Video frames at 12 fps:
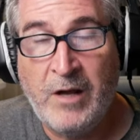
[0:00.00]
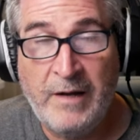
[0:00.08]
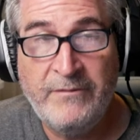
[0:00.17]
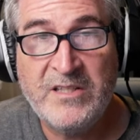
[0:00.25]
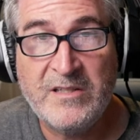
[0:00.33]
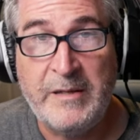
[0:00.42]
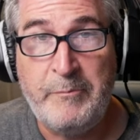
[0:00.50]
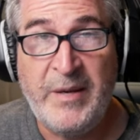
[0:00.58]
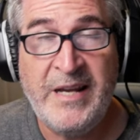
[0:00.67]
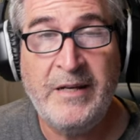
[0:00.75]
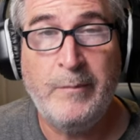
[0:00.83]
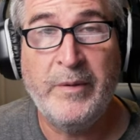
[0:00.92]
obviously
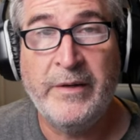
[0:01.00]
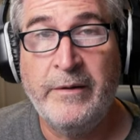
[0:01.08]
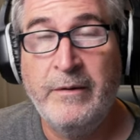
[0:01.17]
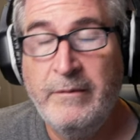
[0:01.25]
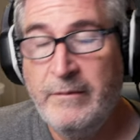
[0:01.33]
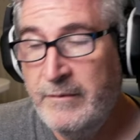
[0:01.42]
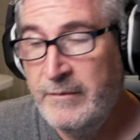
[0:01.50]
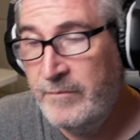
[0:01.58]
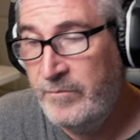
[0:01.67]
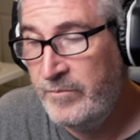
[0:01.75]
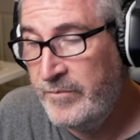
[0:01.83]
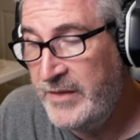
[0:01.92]
peanut butter,
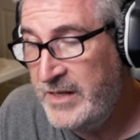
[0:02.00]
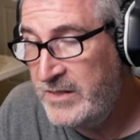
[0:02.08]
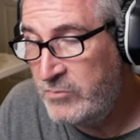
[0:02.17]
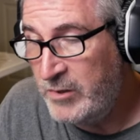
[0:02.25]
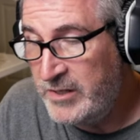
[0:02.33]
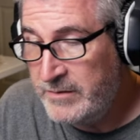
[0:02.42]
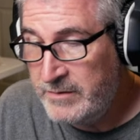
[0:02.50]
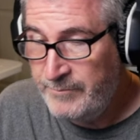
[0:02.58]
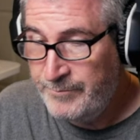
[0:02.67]
these ones.